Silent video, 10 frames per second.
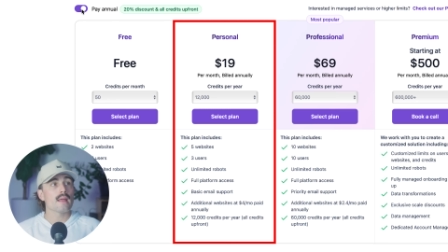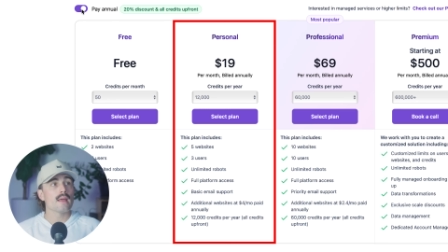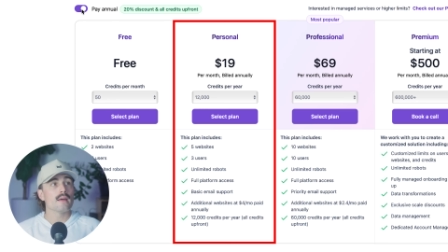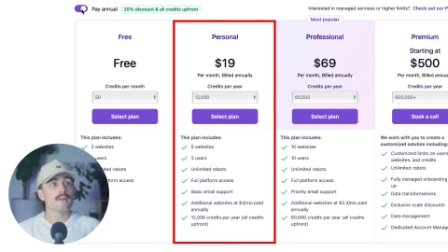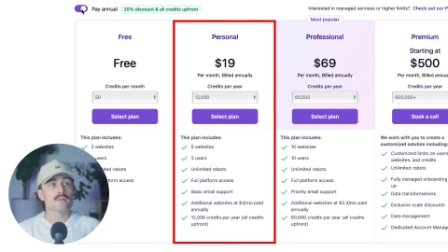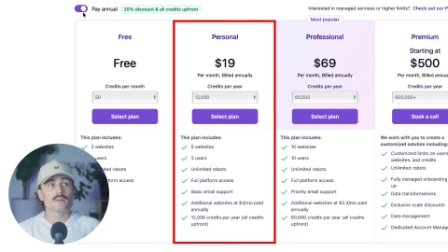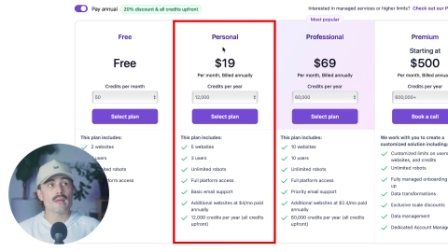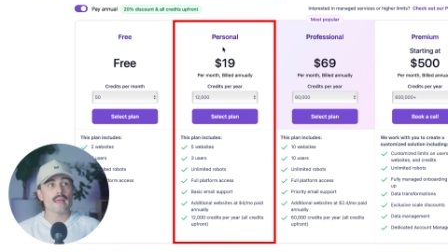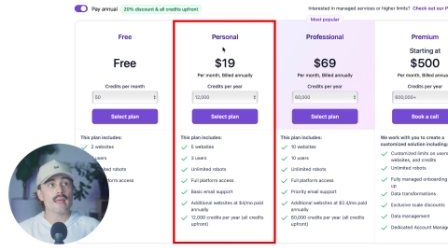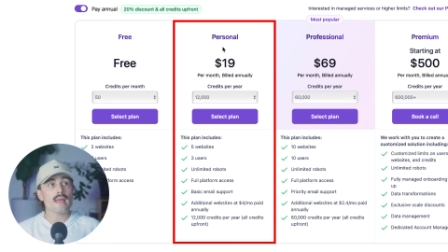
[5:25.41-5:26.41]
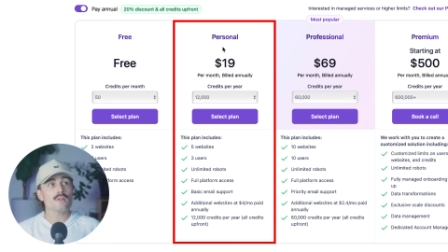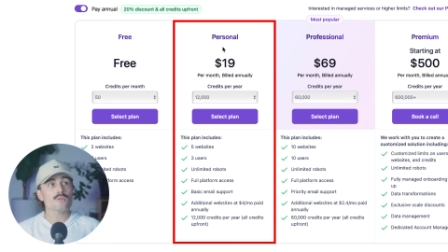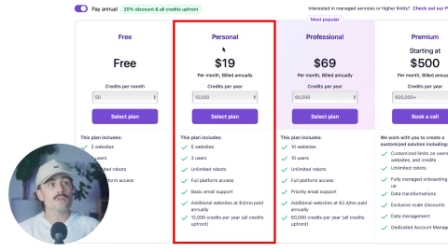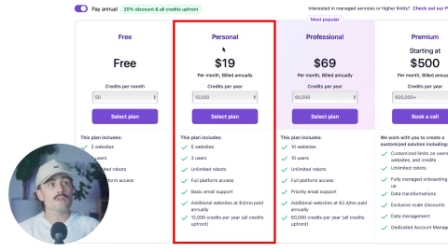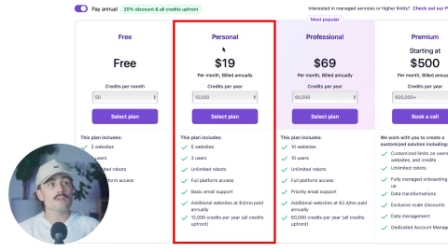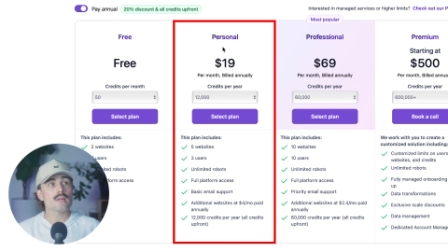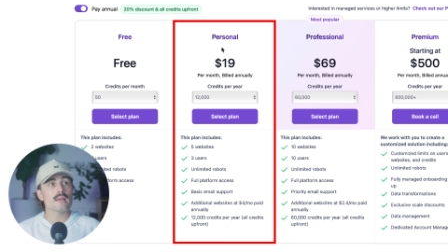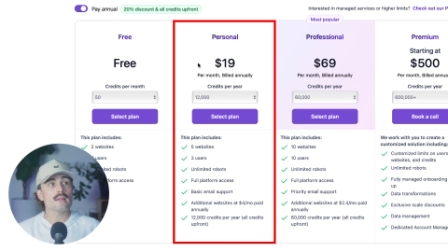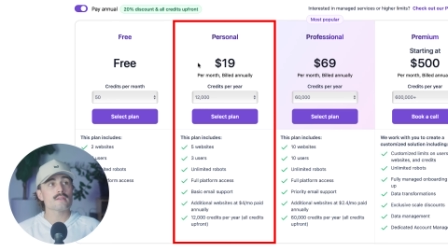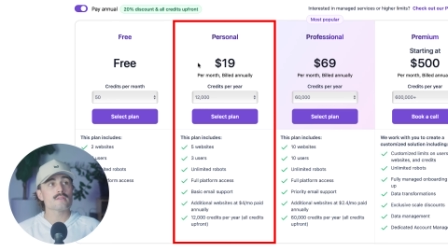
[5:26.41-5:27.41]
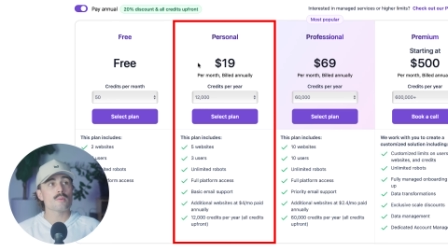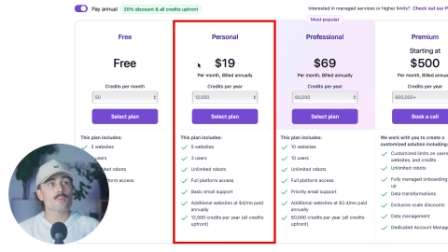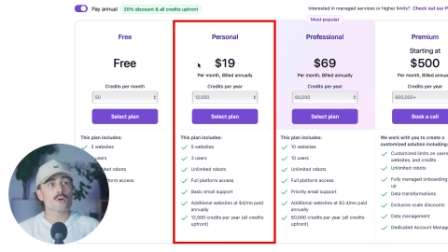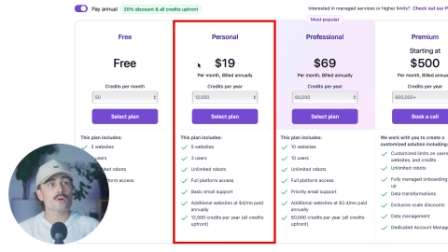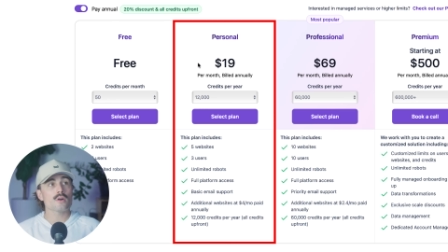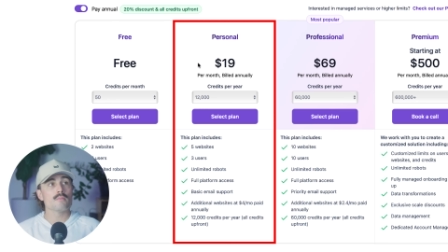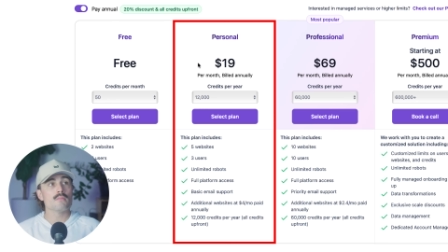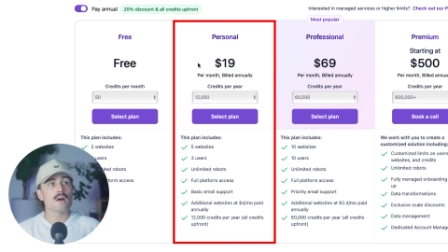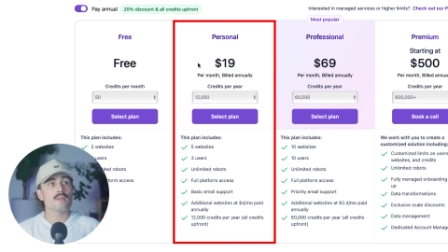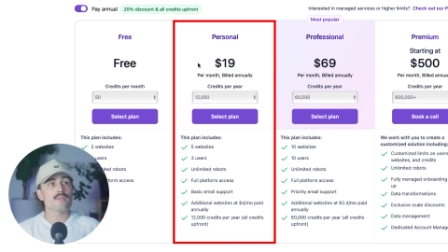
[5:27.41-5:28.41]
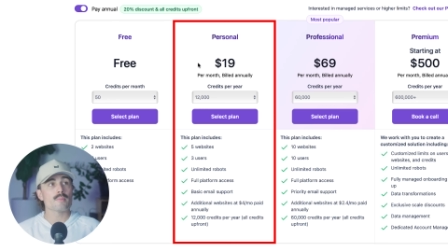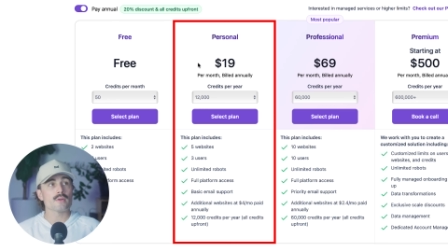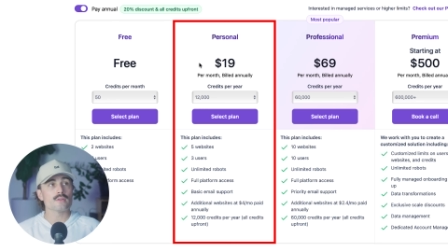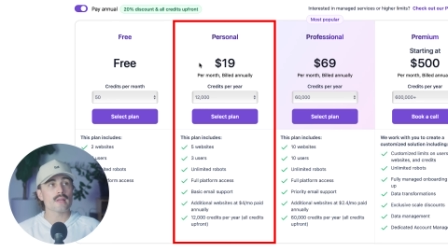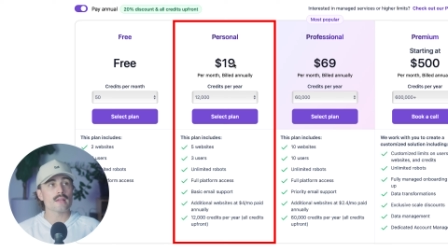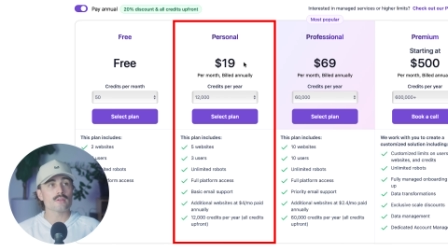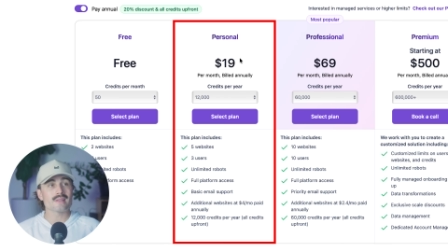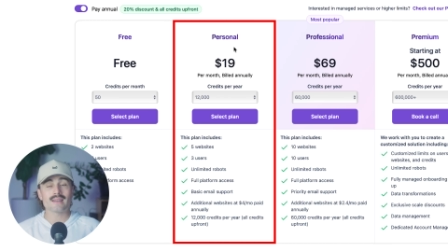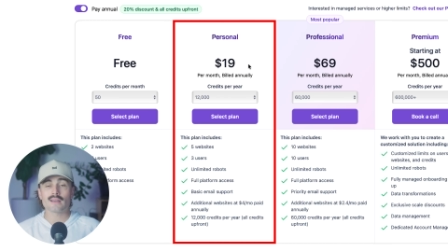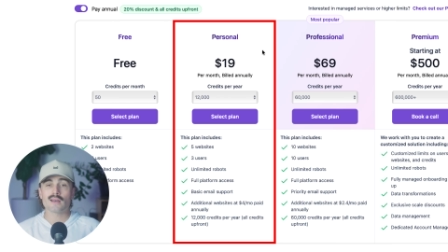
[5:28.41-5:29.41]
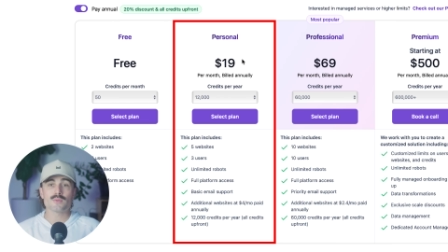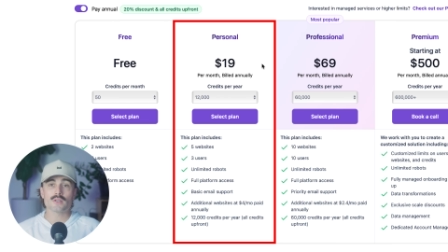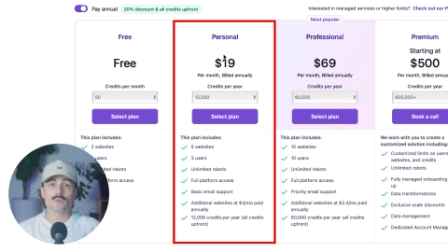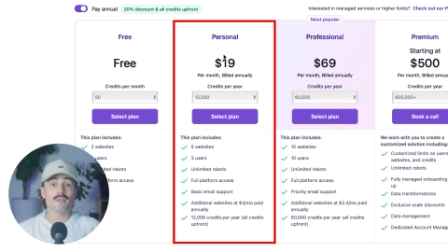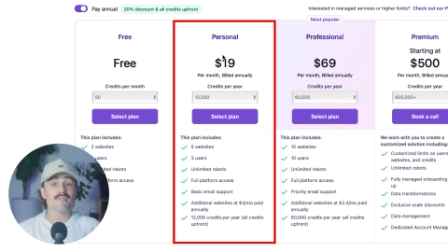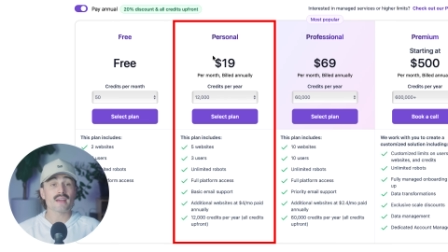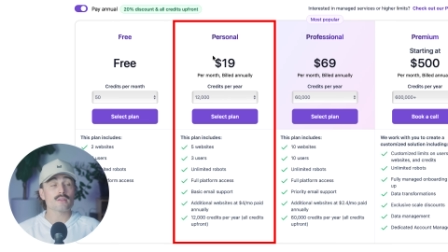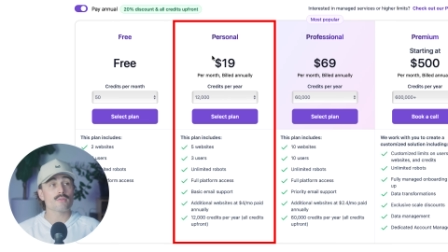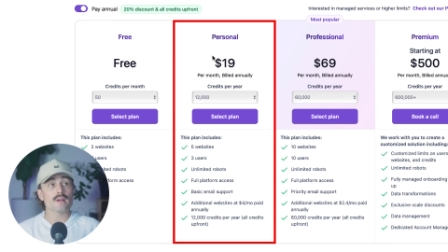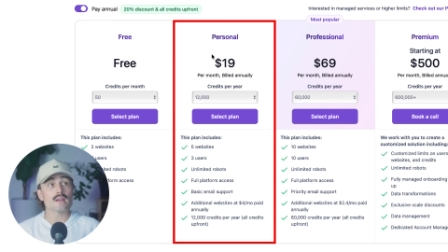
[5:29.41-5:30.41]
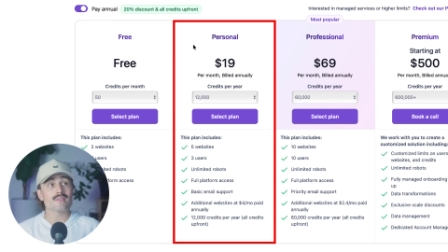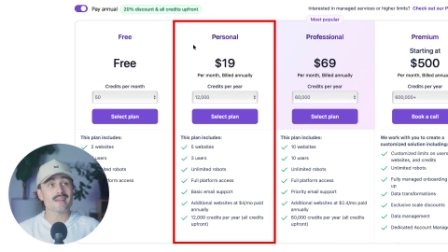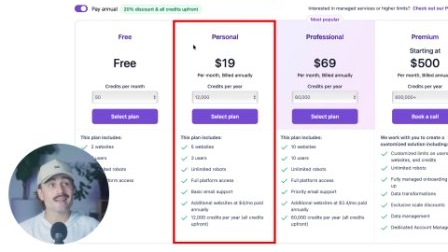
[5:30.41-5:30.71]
and pay annually, it's per month billed annually, and it comes out to an effective rate of